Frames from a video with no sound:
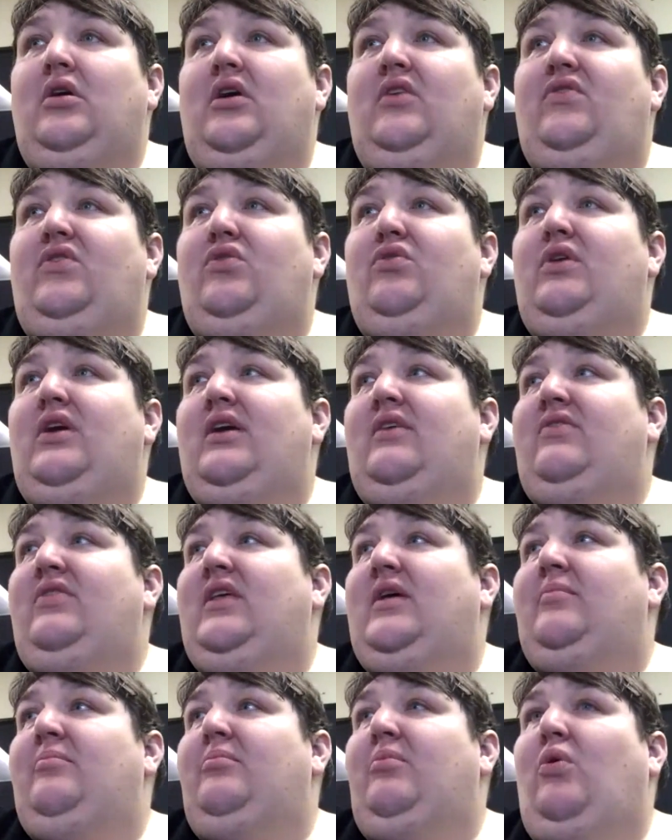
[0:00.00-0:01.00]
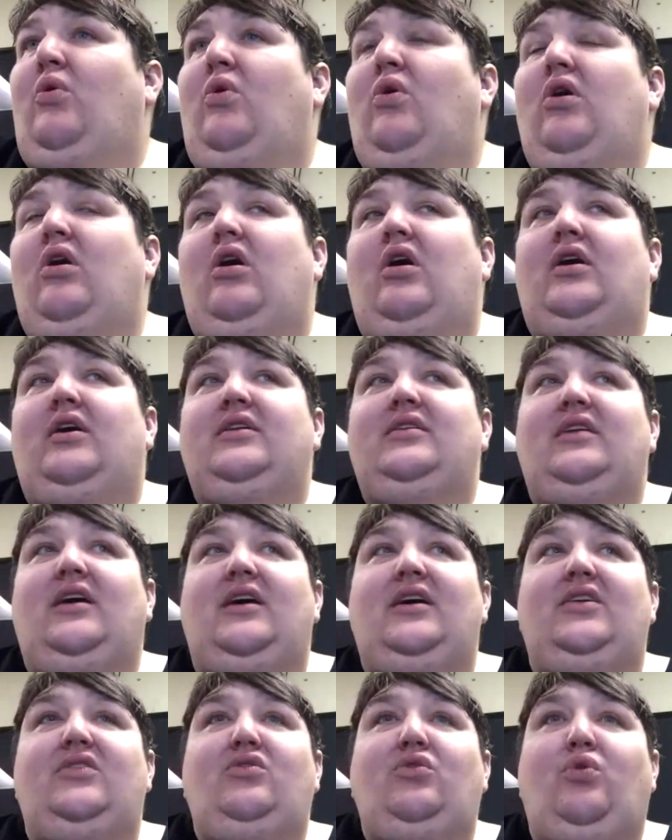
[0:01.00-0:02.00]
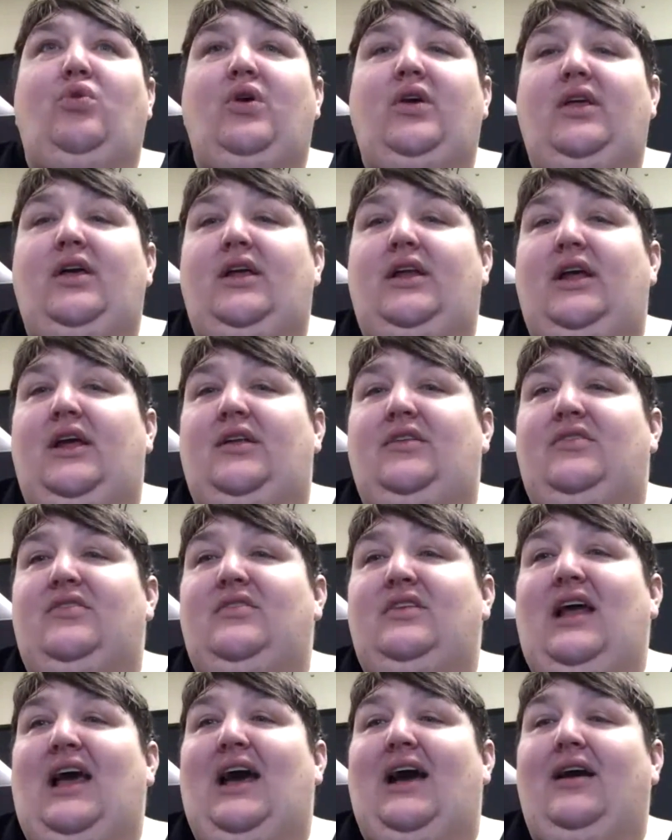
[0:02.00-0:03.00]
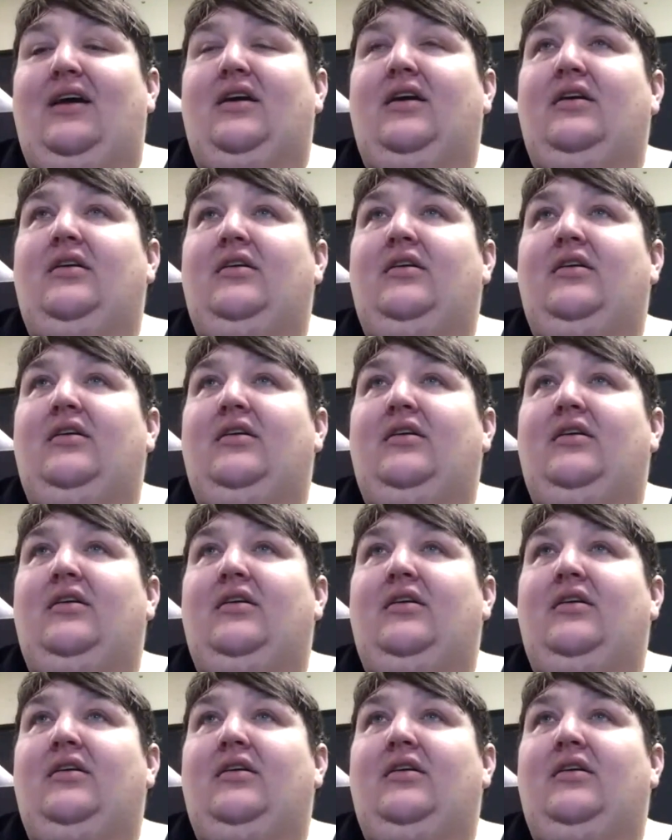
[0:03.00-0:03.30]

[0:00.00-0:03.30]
If you give them more, all done, toilet, and snack,